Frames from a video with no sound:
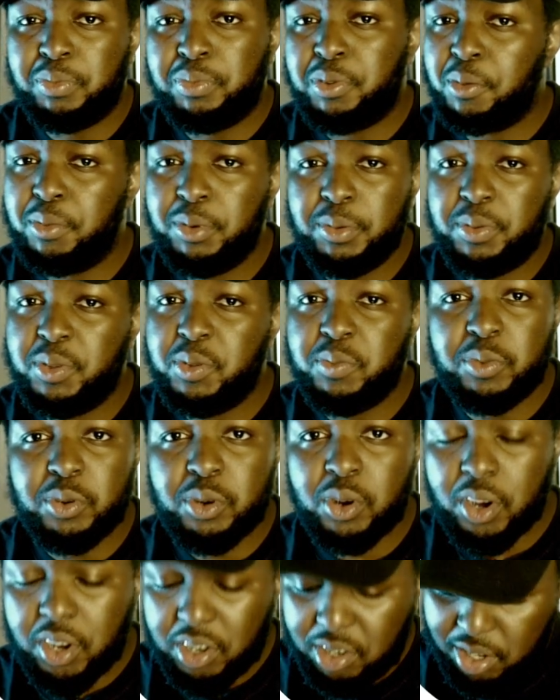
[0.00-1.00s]
Probably
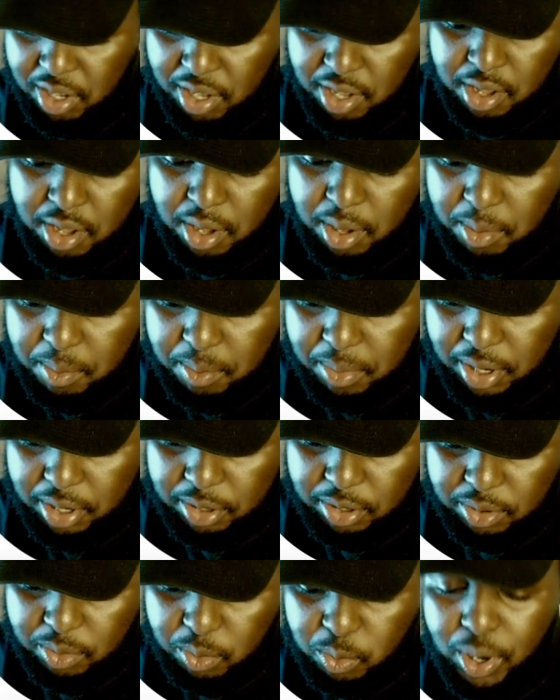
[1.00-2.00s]
people are,
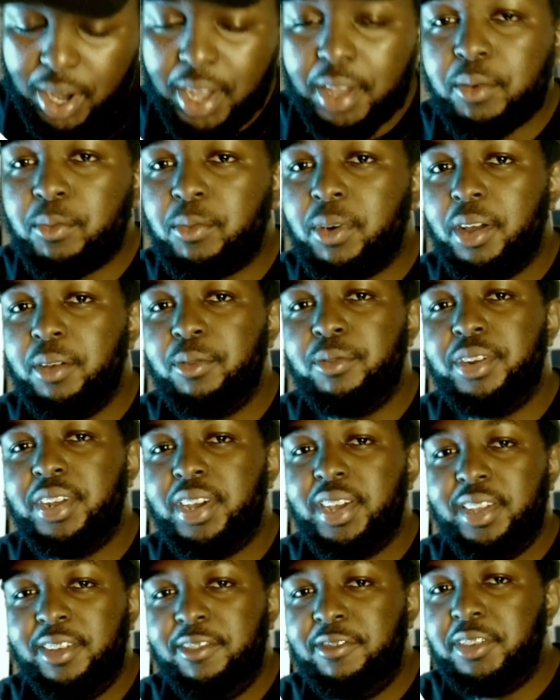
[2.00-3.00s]
but why would
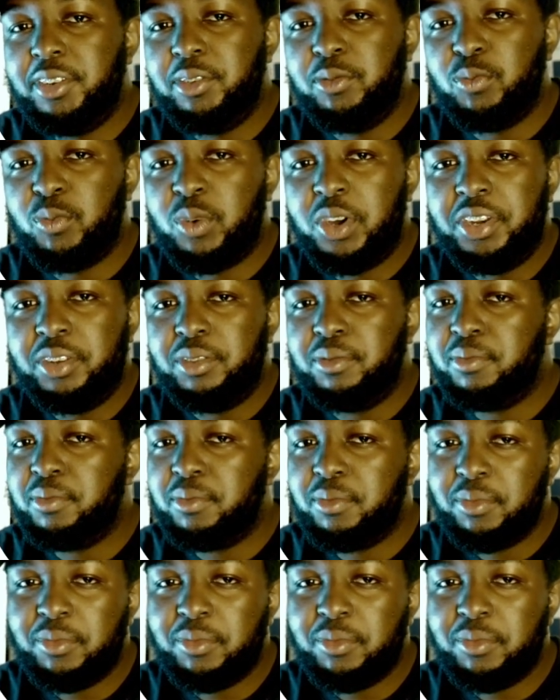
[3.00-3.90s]
I even want